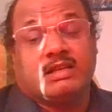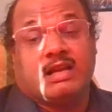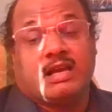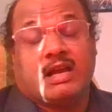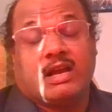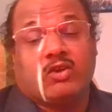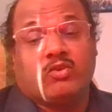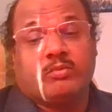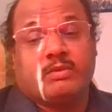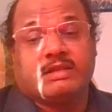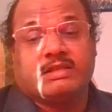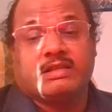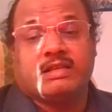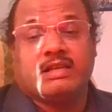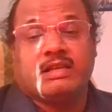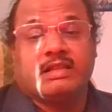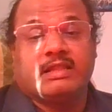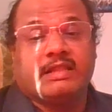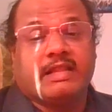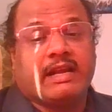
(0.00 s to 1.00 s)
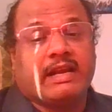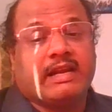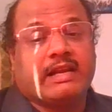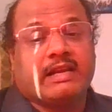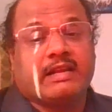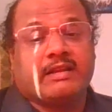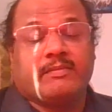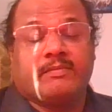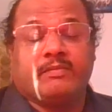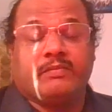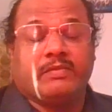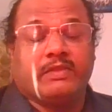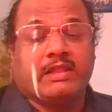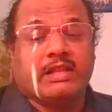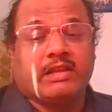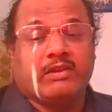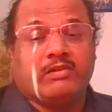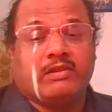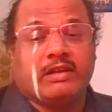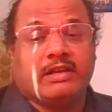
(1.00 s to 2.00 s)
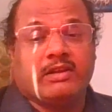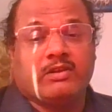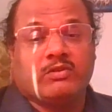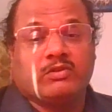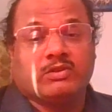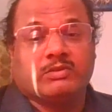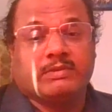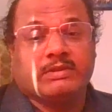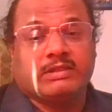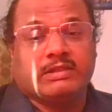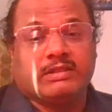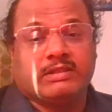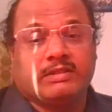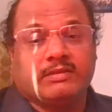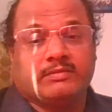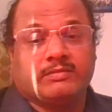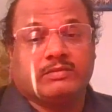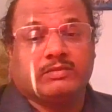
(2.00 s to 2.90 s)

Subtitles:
How basically that they only knows basically.